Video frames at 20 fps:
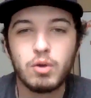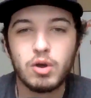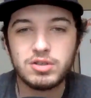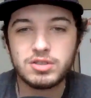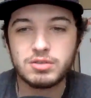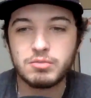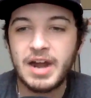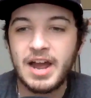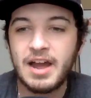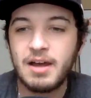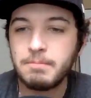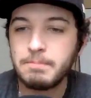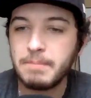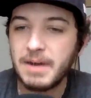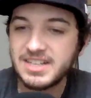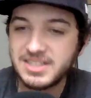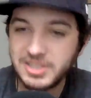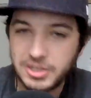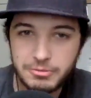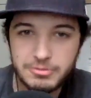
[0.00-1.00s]
rolls around.
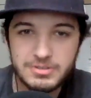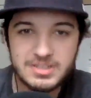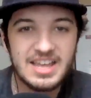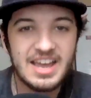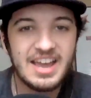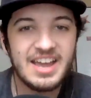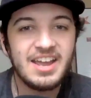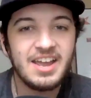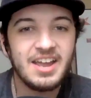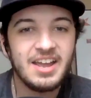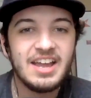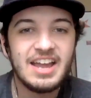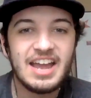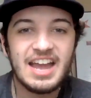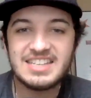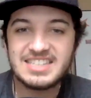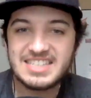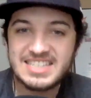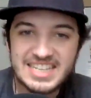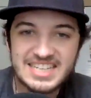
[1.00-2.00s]
By Tuesday
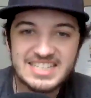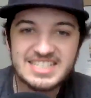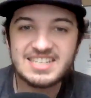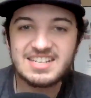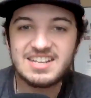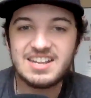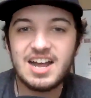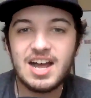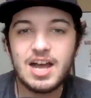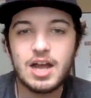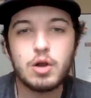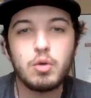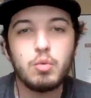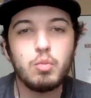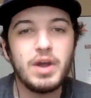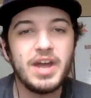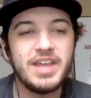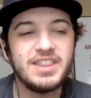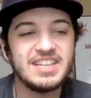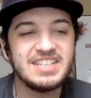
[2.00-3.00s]
at six o'clock,
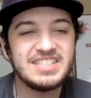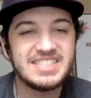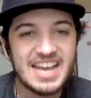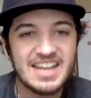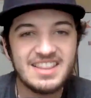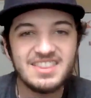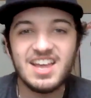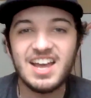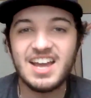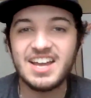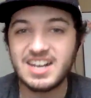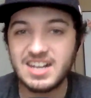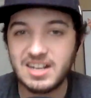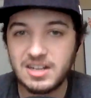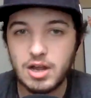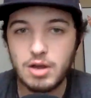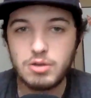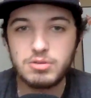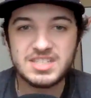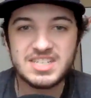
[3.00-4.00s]
when the deadline
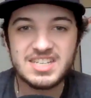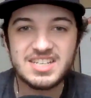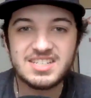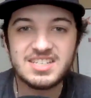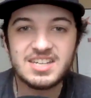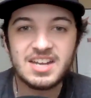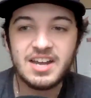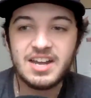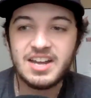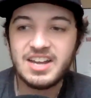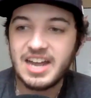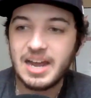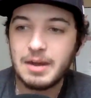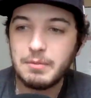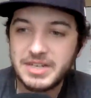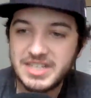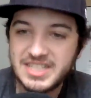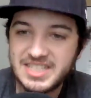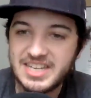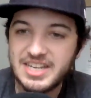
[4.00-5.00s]
closes,
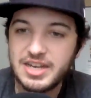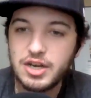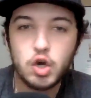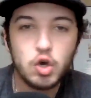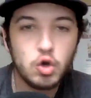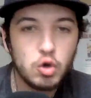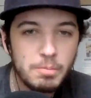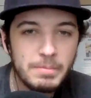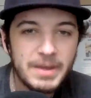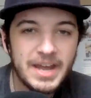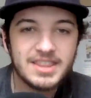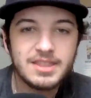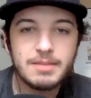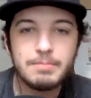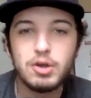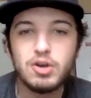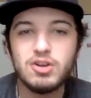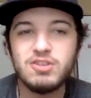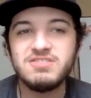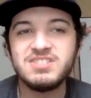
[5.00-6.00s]
and we see who made the
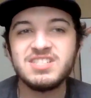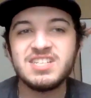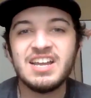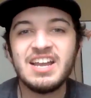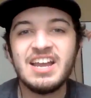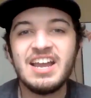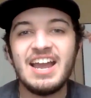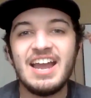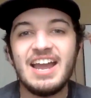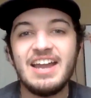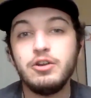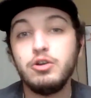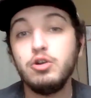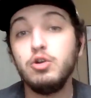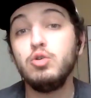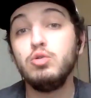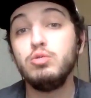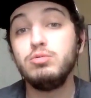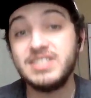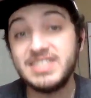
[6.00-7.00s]
moves and
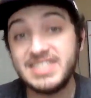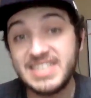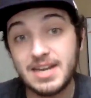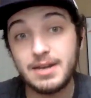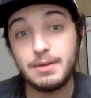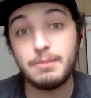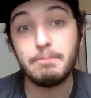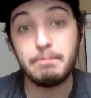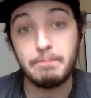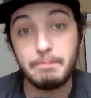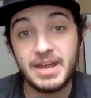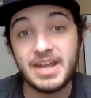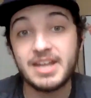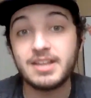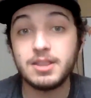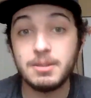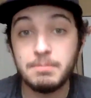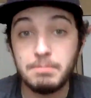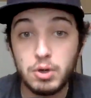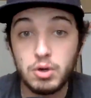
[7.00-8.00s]
who didn't
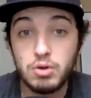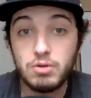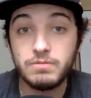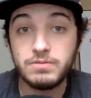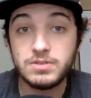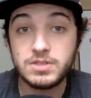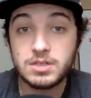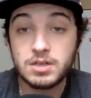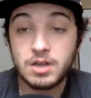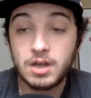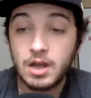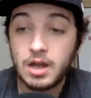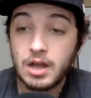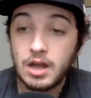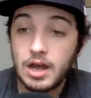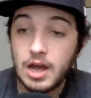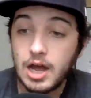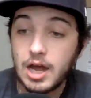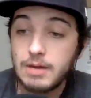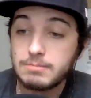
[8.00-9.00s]
make the moves.
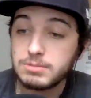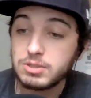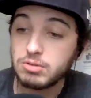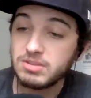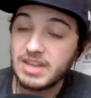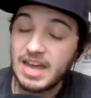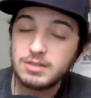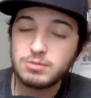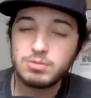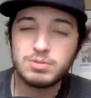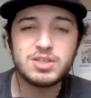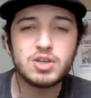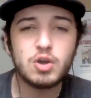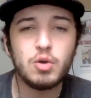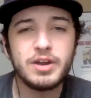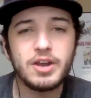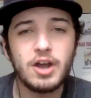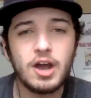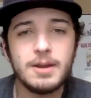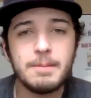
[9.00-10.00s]
Um, so that's what's
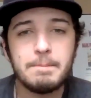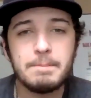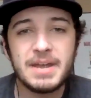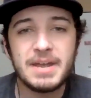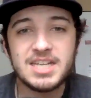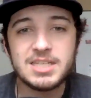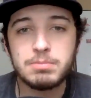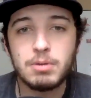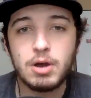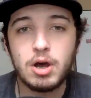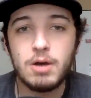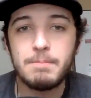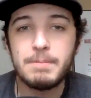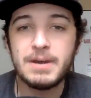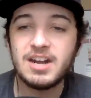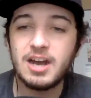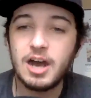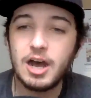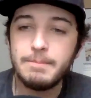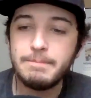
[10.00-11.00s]
going on in baseball.
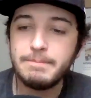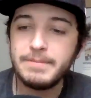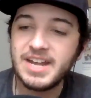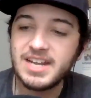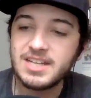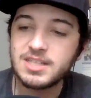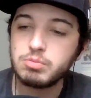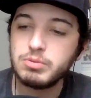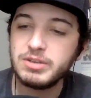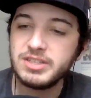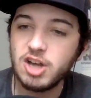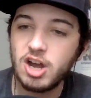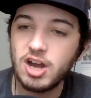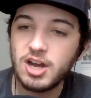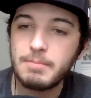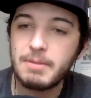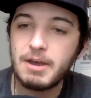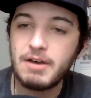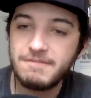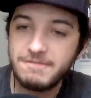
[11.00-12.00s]
But up next, we
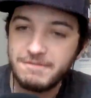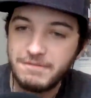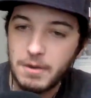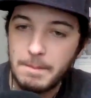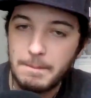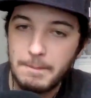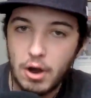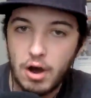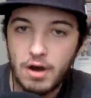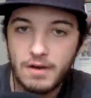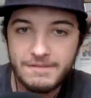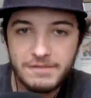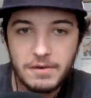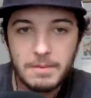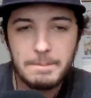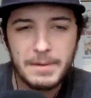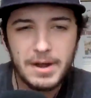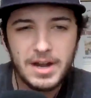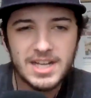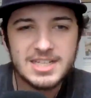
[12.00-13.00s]
talk about football.
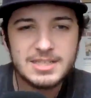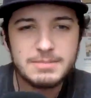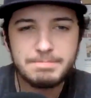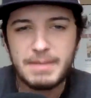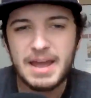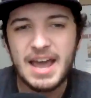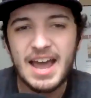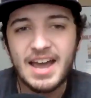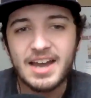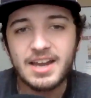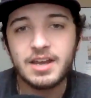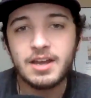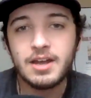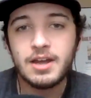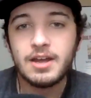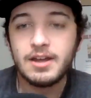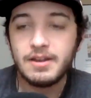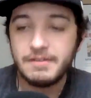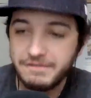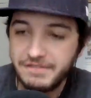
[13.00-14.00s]
Football is back
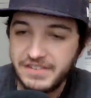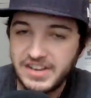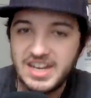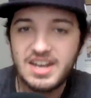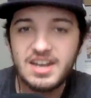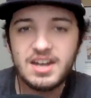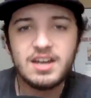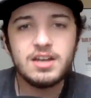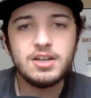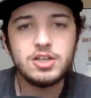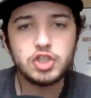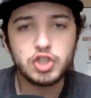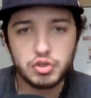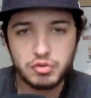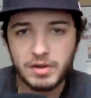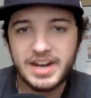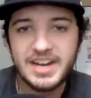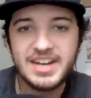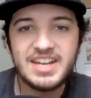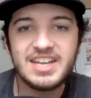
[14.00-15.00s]
via
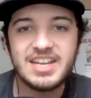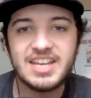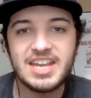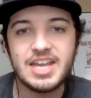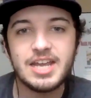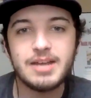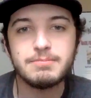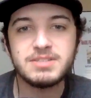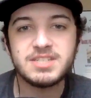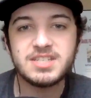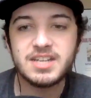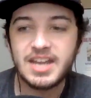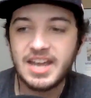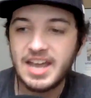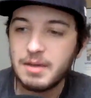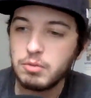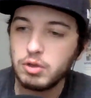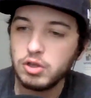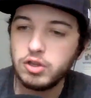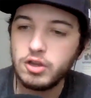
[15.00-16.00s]
training camps,
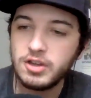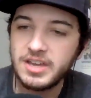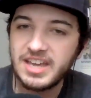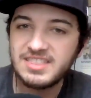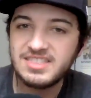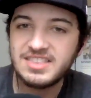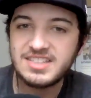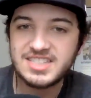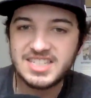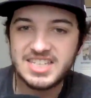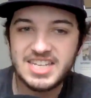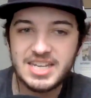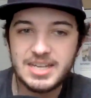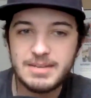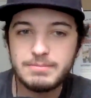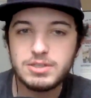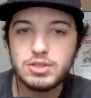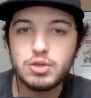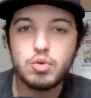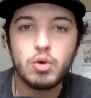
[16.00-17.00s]
and we'll look at the
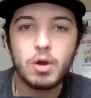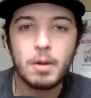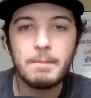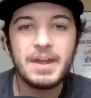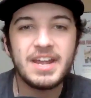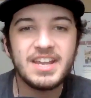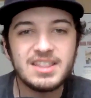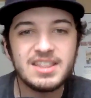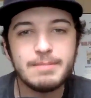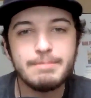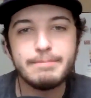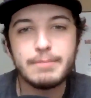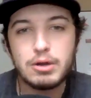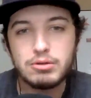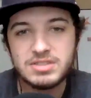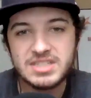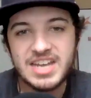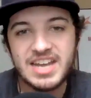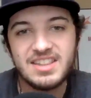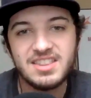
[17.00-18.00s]
teams who are making the
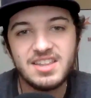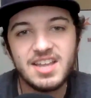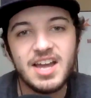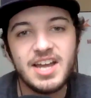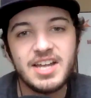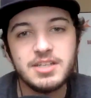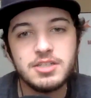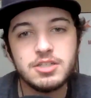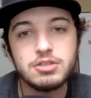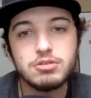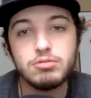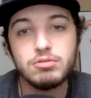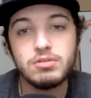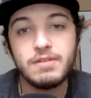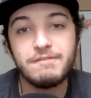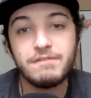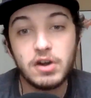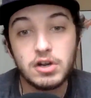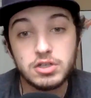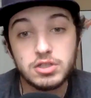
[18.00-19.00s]
most headlines through
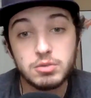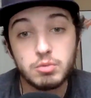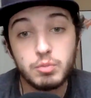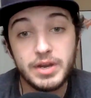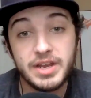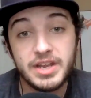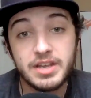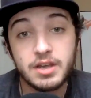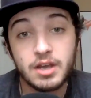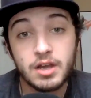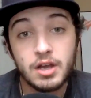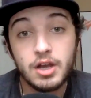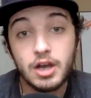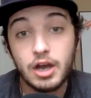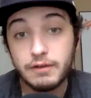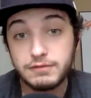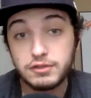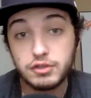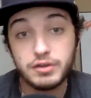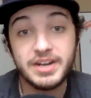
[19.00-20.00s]
the first week
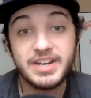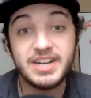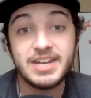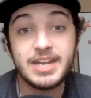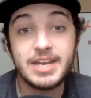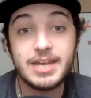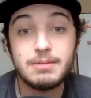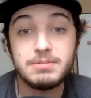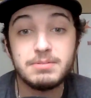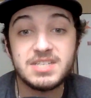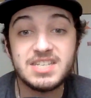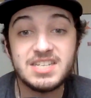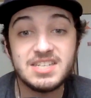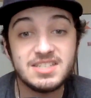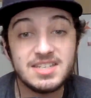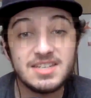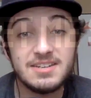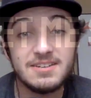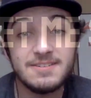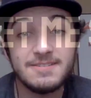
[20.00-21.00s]
of training camp
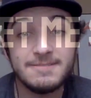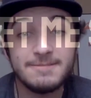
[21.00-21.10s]
season.